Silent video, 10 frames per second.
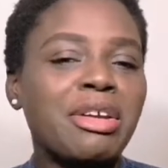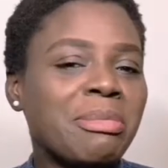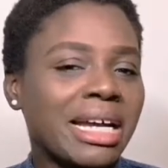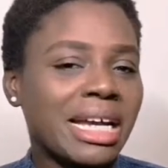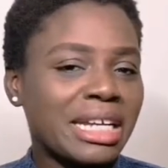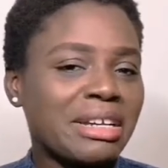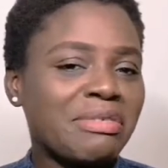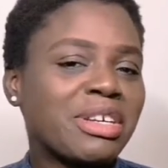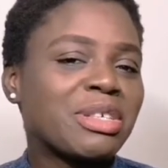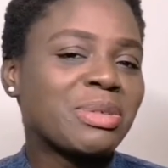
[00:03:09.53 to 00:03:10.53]
my Ghanaian
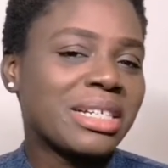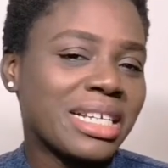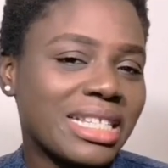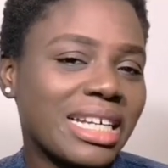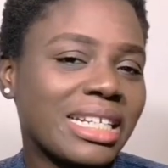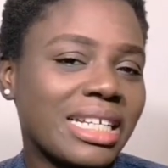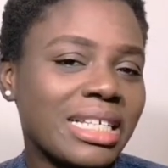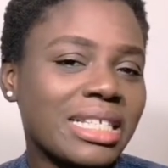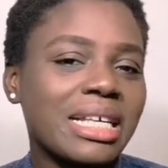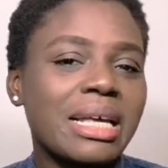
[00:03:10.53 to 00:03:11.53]
friends will understand
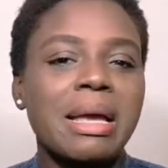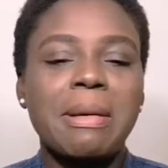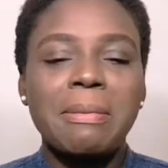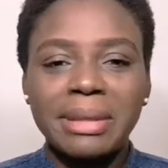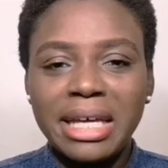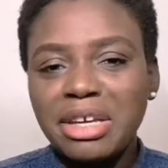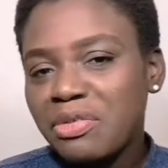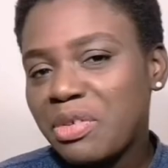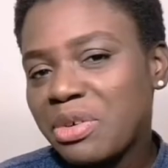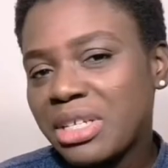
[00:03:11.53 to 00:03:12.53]
this. Thank you
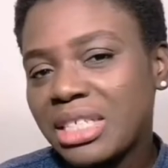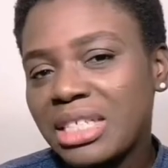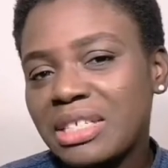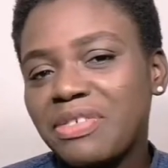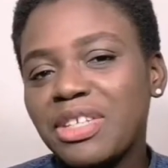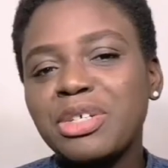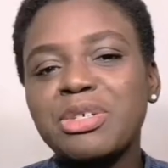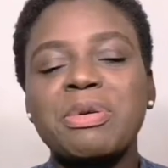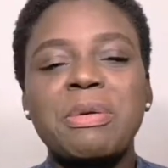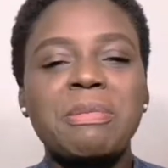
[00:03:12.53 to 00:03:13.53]
for watching this
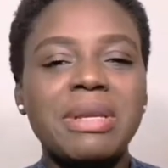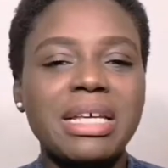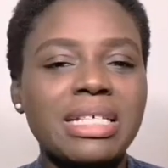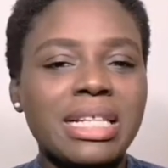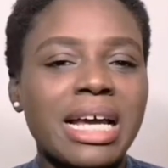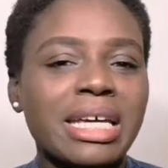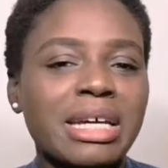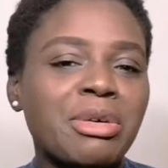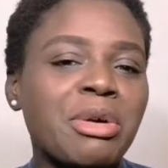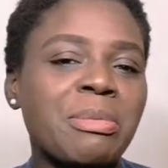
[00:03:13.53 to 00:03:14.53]
video. Please like
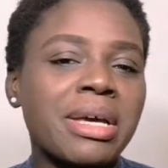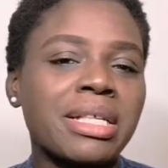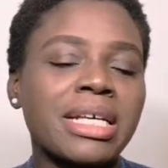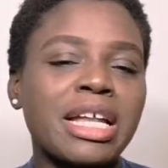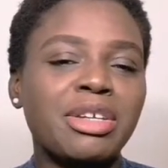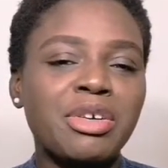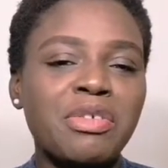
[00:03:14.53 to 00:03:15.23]
and comment and